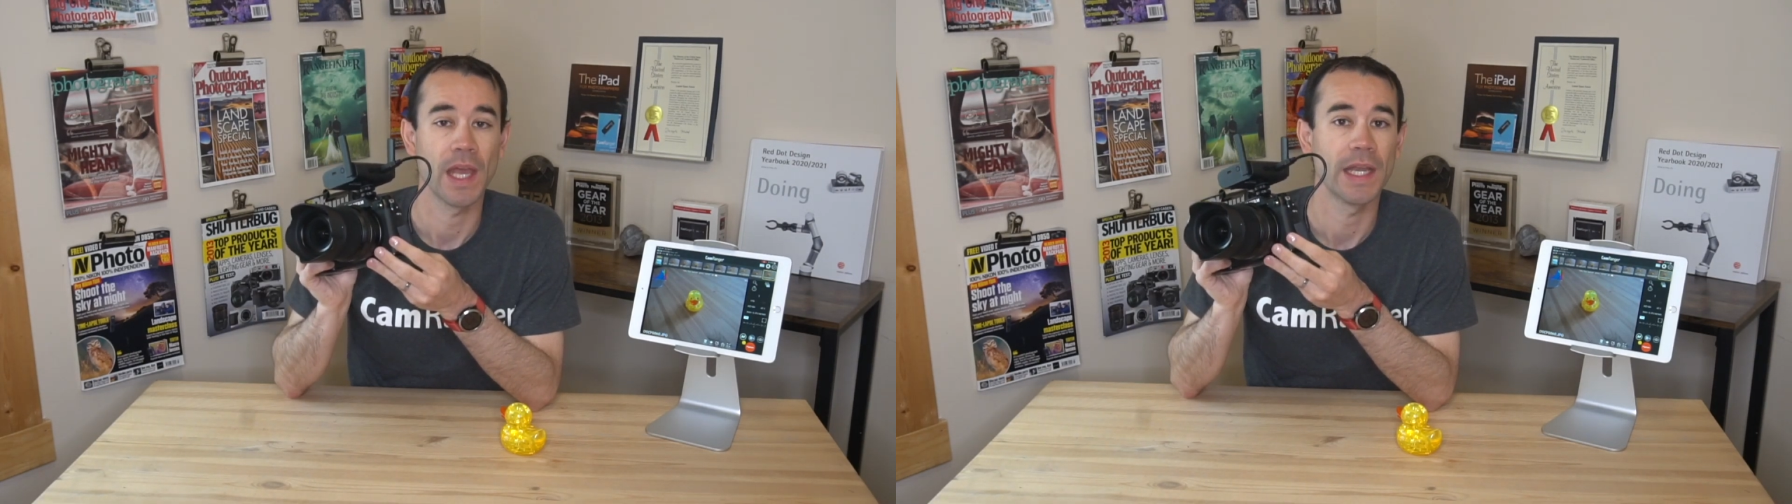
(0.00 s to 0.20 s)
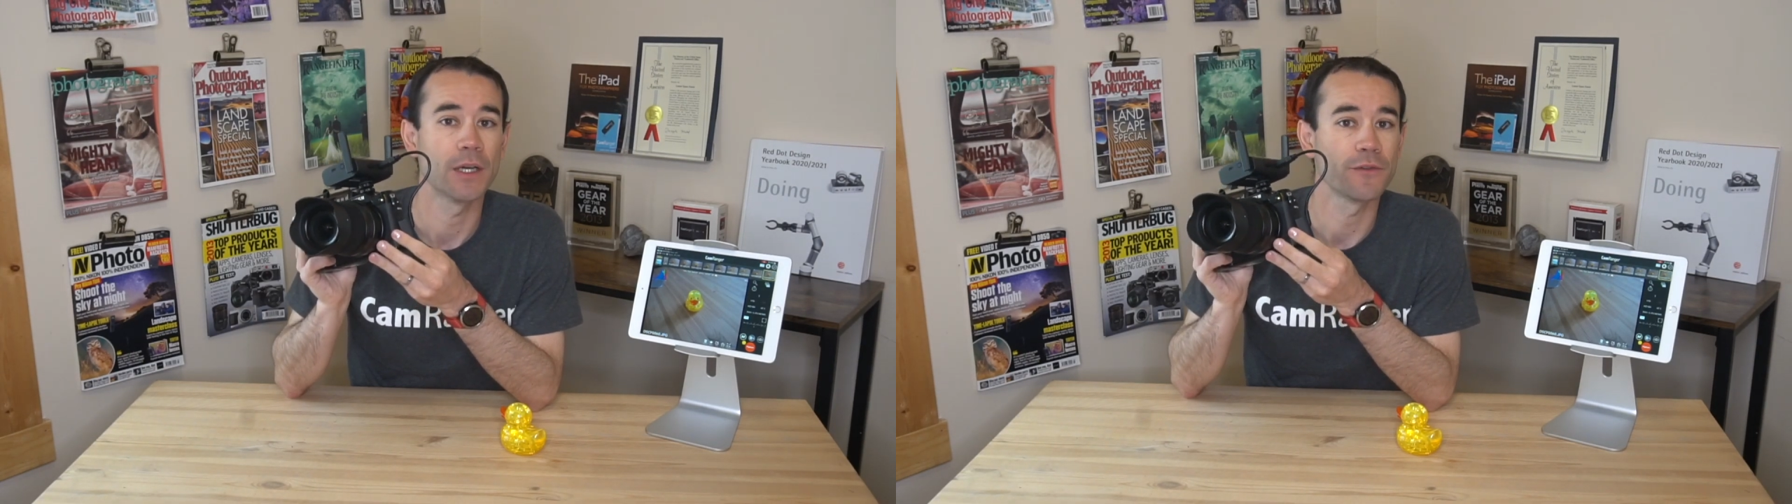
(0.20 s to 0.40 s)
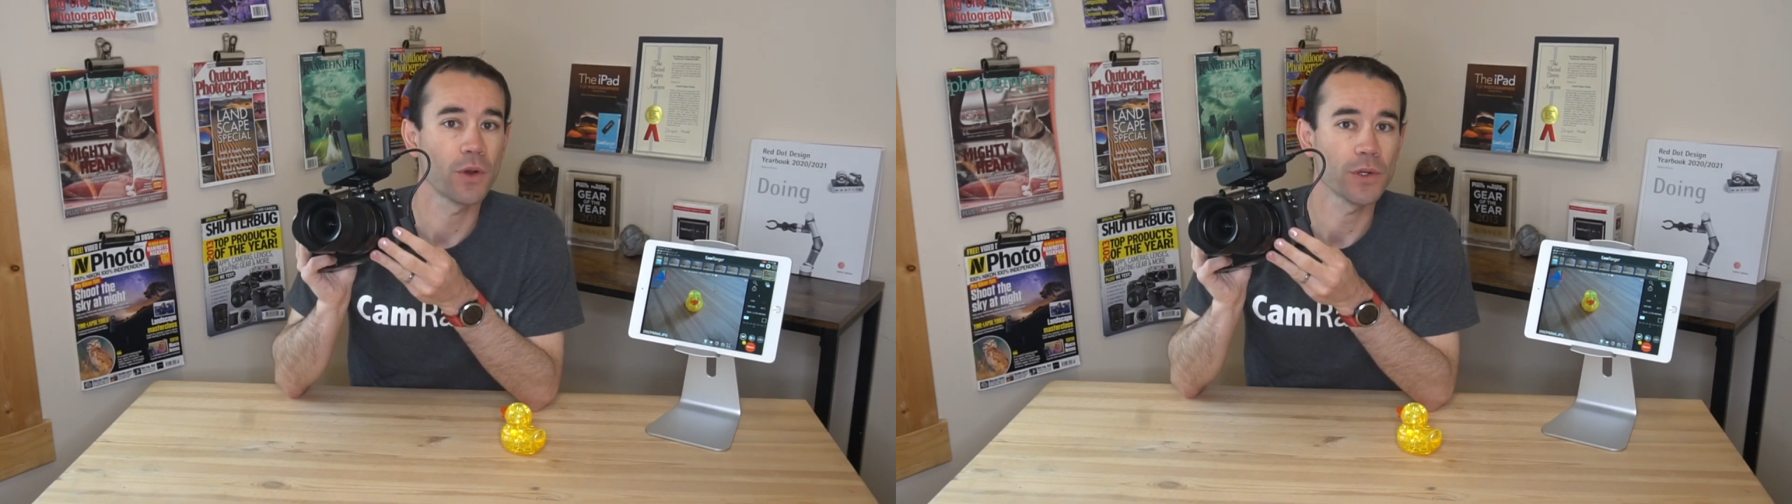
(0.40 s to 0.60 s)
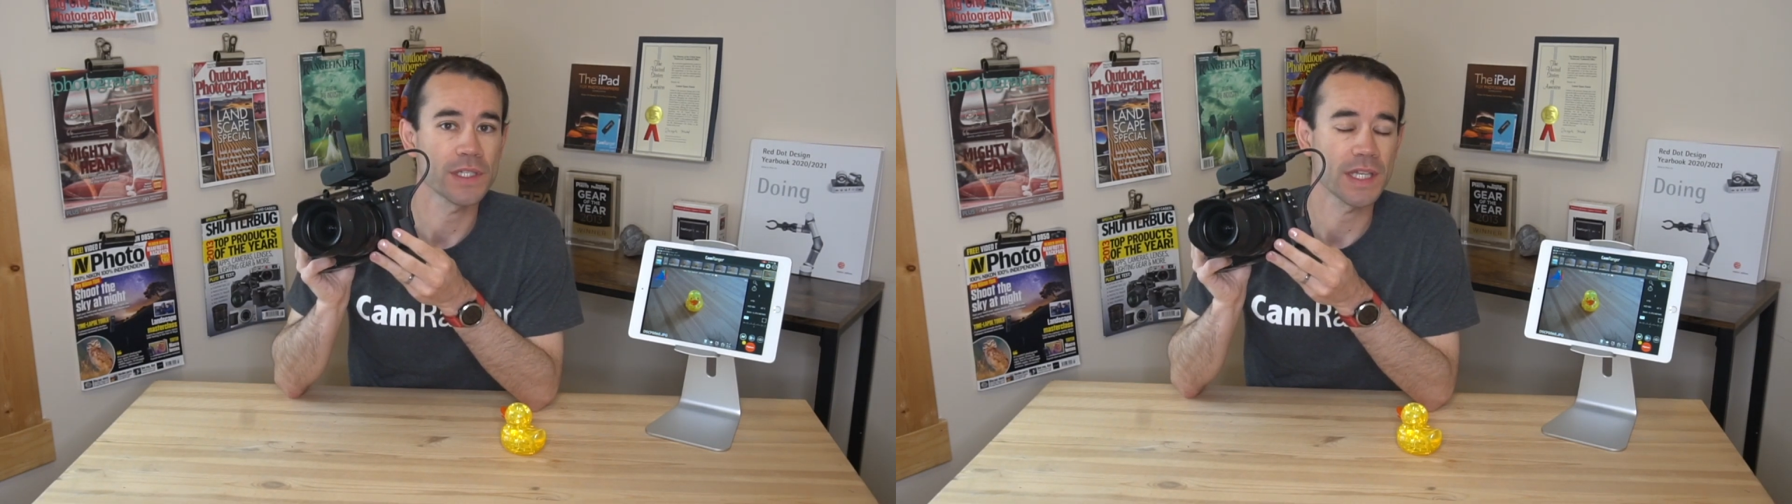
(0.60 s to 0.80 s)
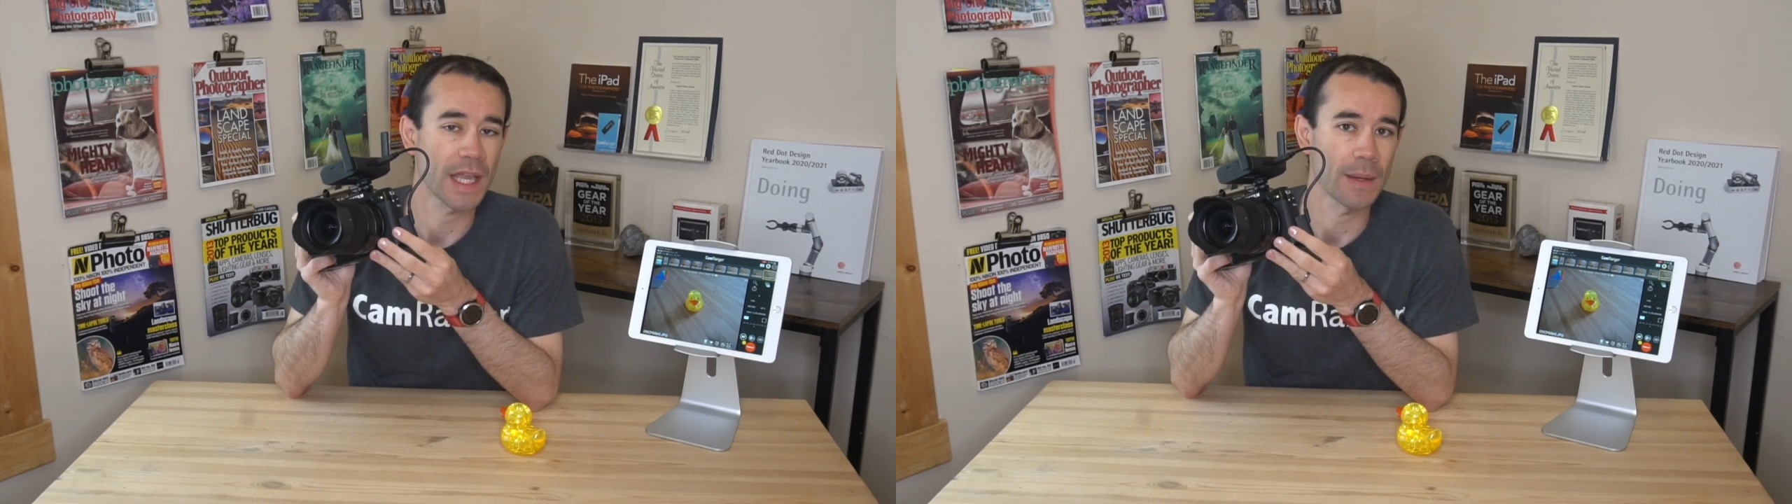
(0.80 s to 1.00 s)
Now, of course,
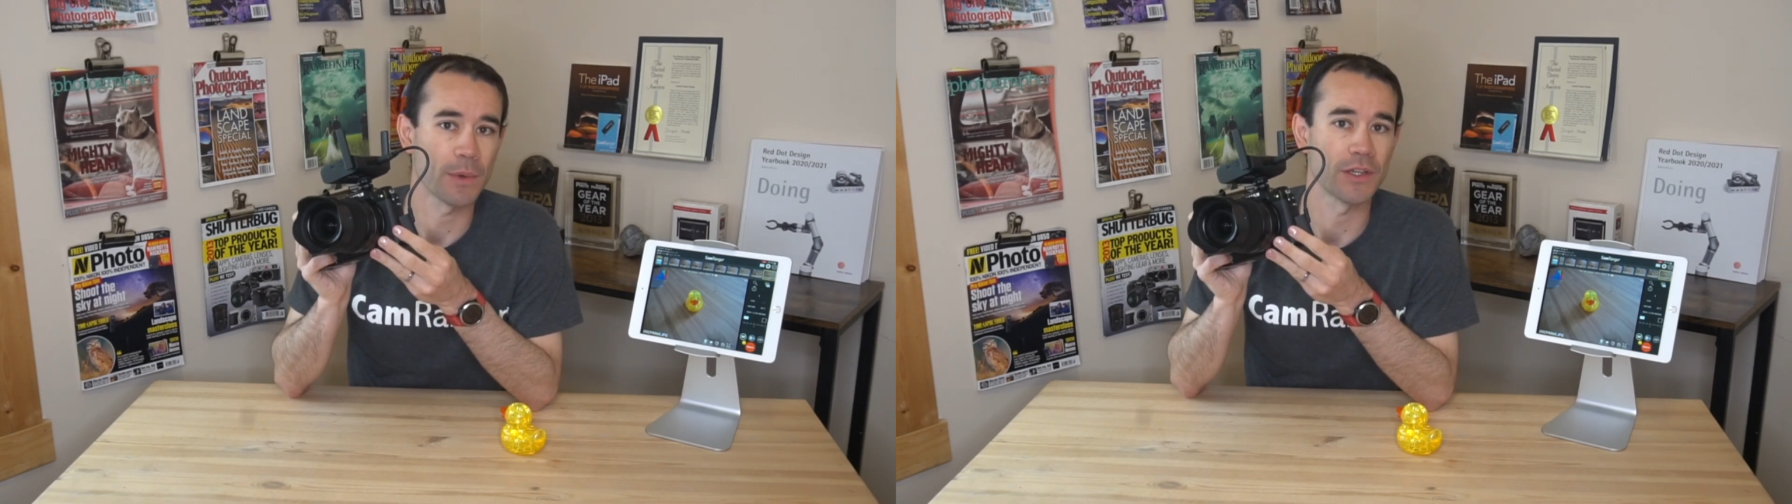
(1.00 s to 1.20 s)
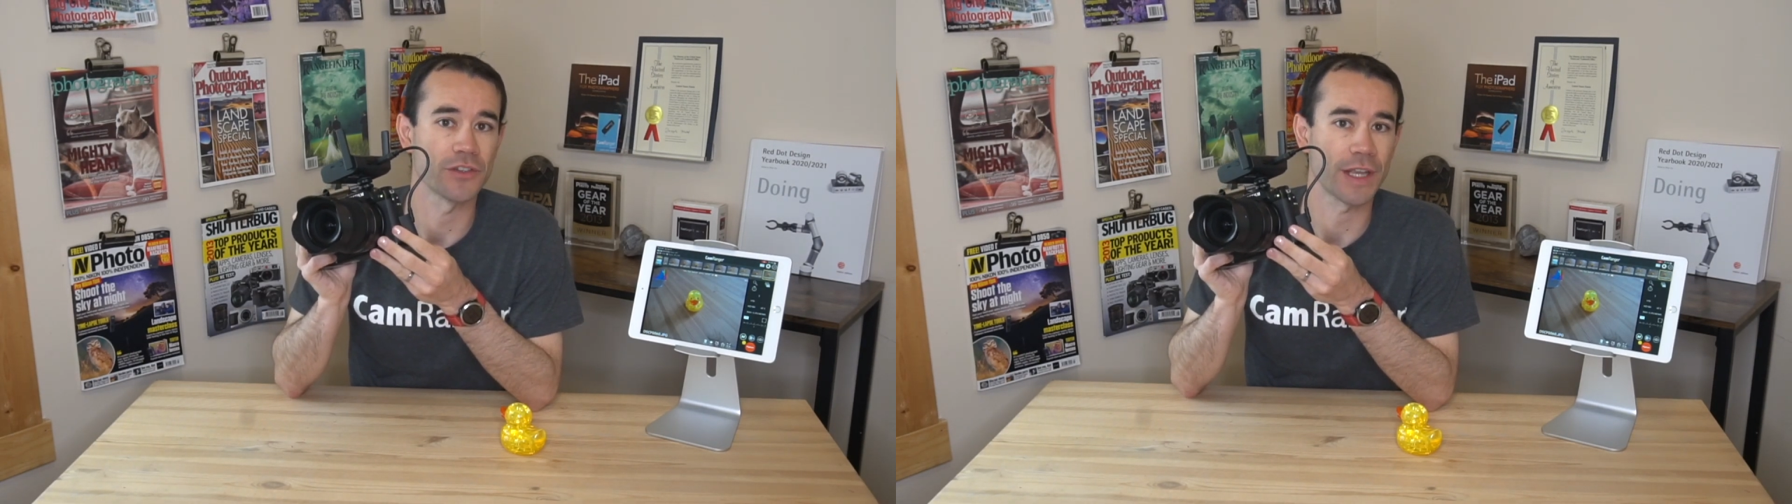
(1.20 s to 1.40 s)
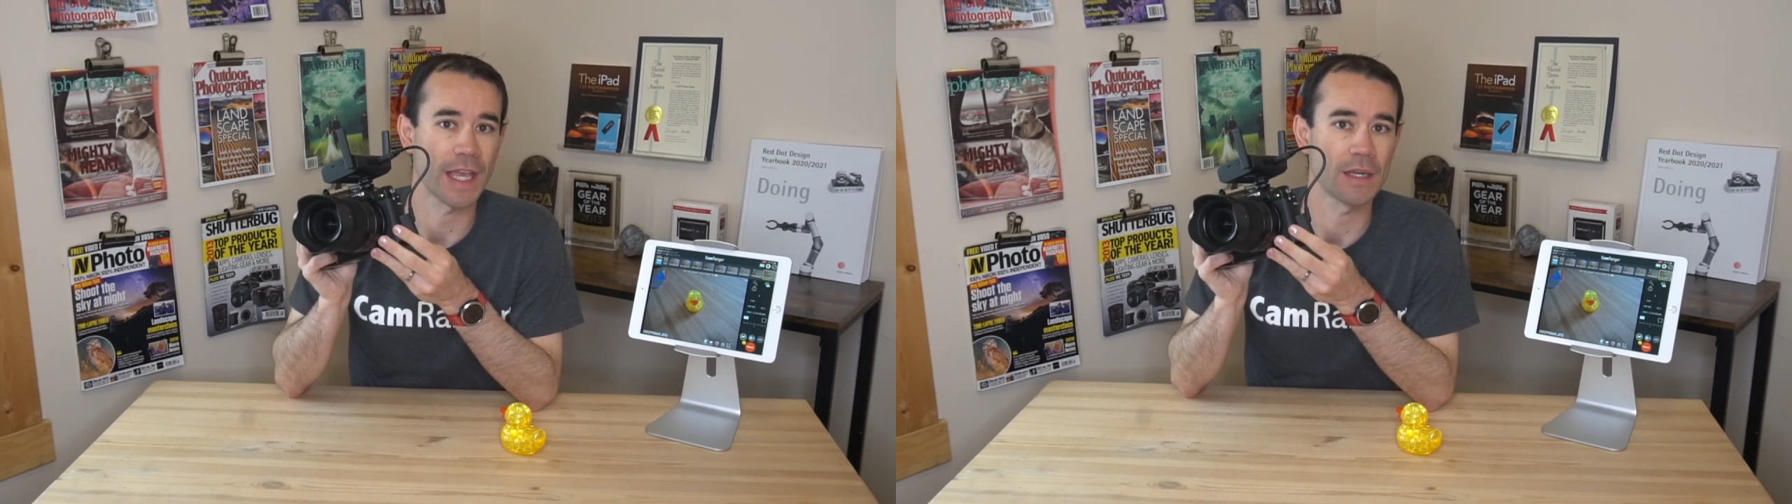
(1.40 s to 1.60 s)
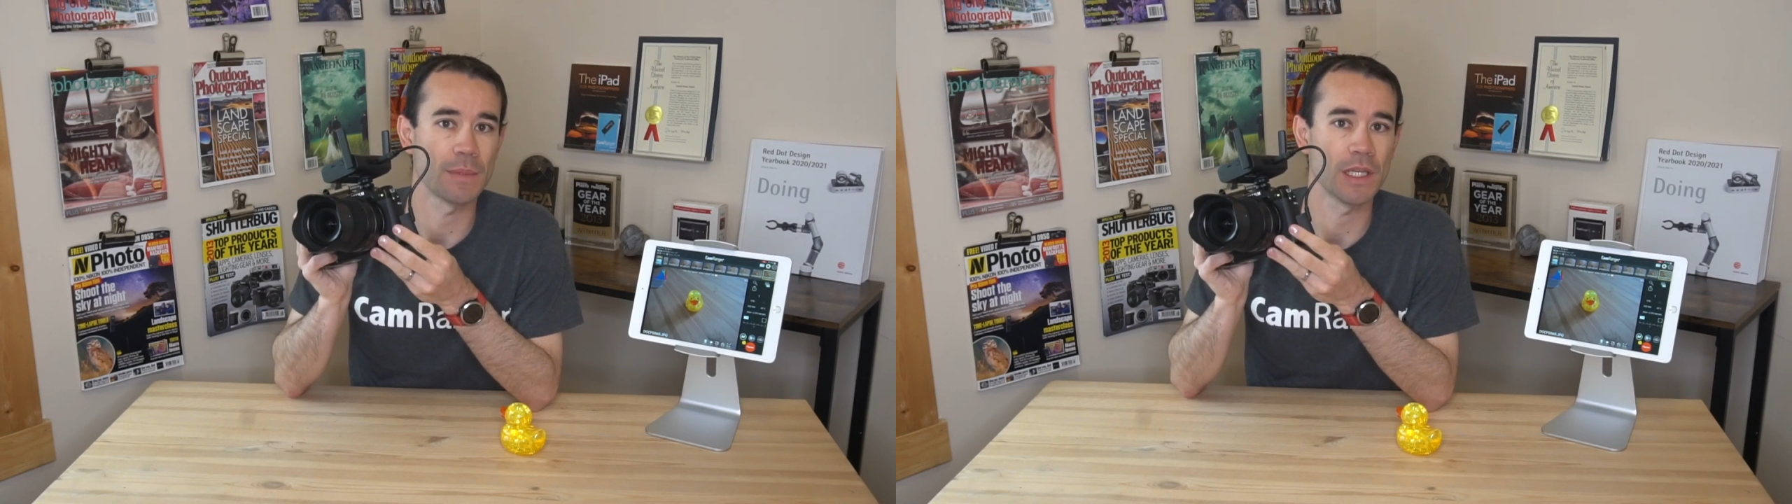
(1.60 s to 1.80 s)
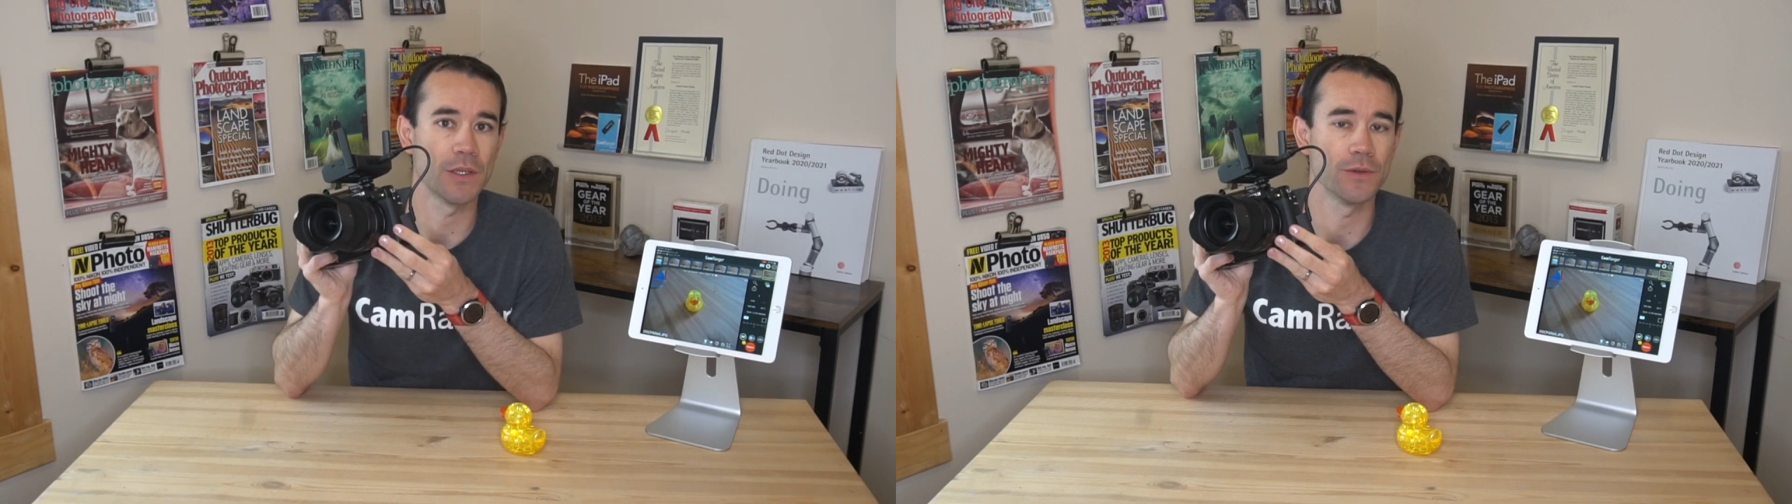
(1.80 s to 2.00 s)
the CamRanger can be
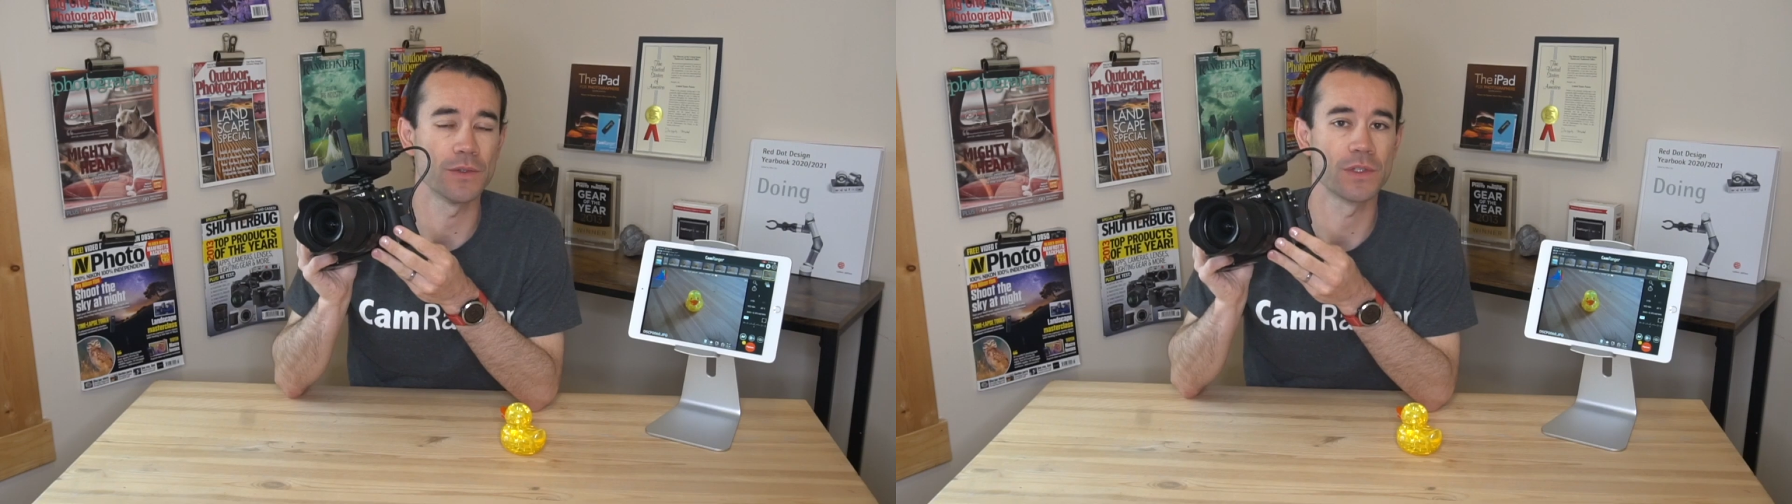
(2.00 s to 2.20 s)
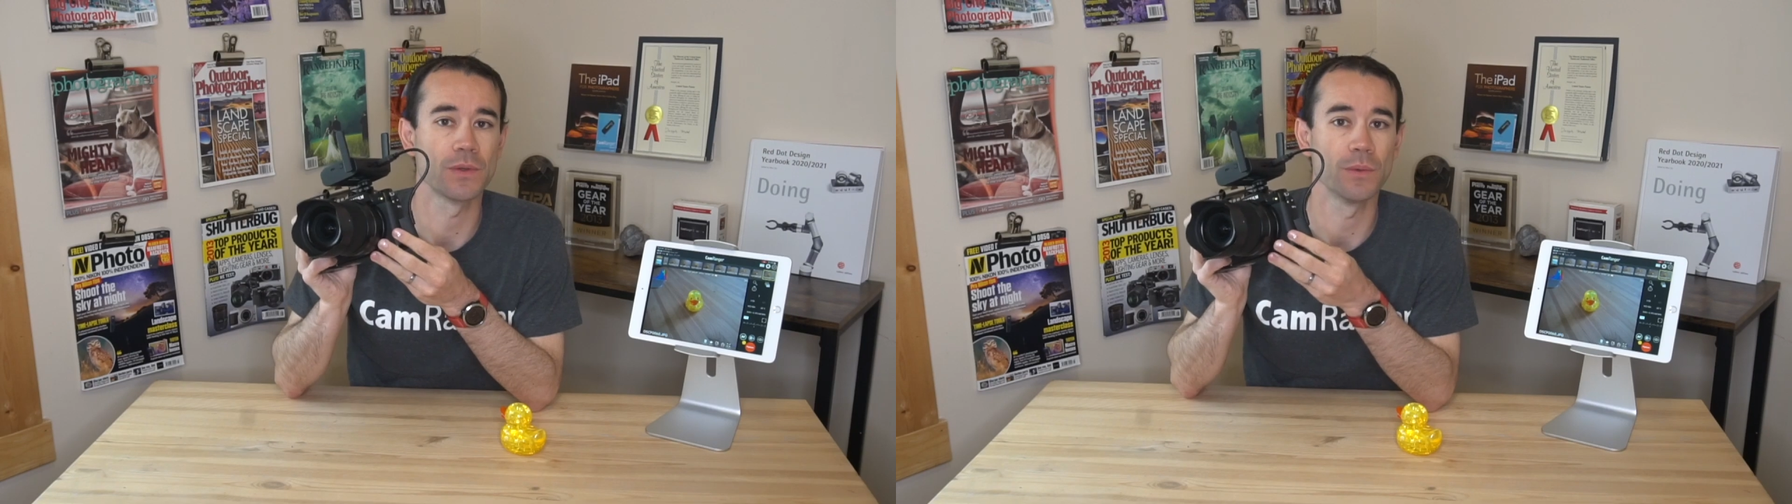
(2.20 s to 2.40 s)
used